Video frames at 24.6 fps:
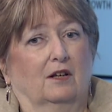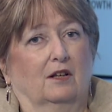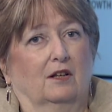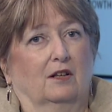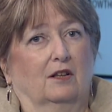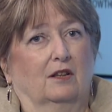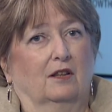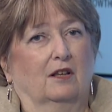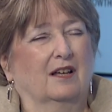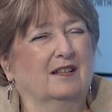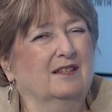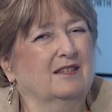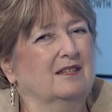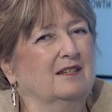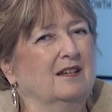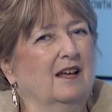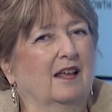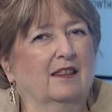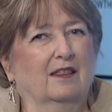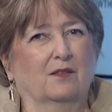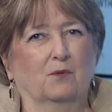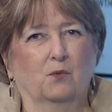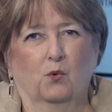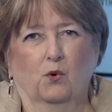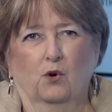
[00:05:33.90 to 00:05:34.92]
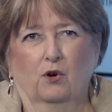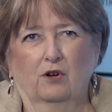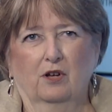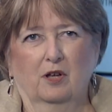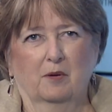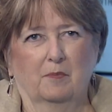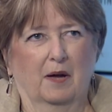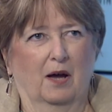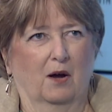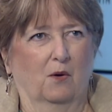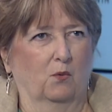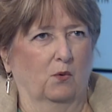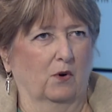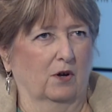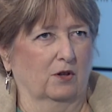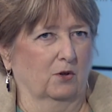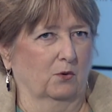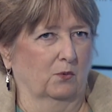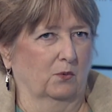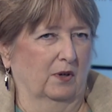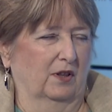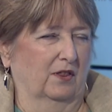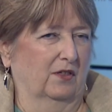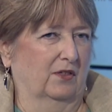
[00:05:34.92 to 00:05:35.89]
let's not worry about whether
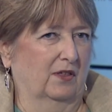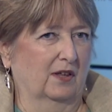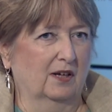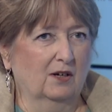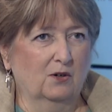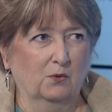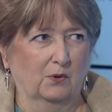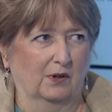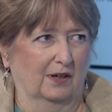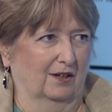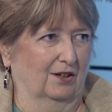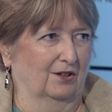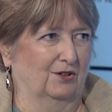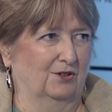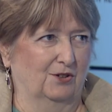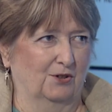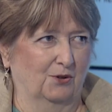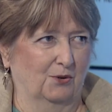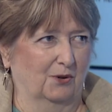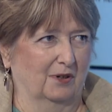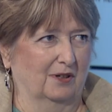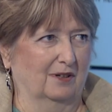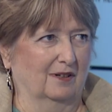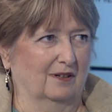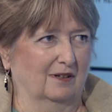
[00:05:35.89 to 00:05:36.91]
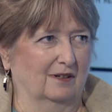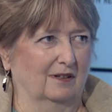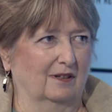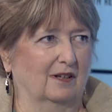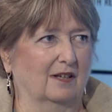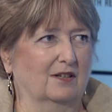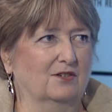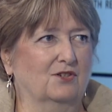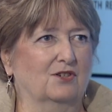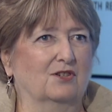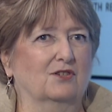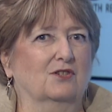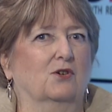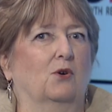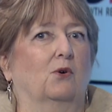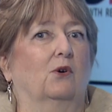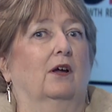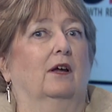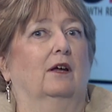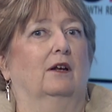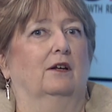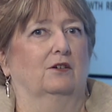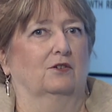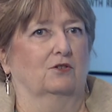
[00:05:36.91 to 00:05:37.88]
we think we can do it. Let's just go
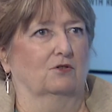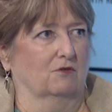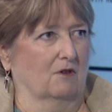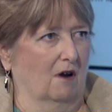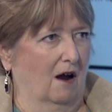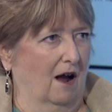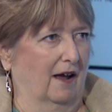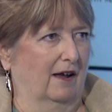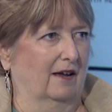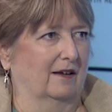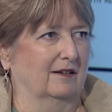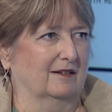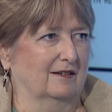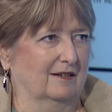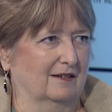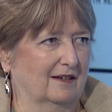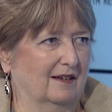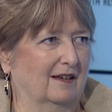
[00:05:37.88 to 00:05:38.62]
ahead and try it.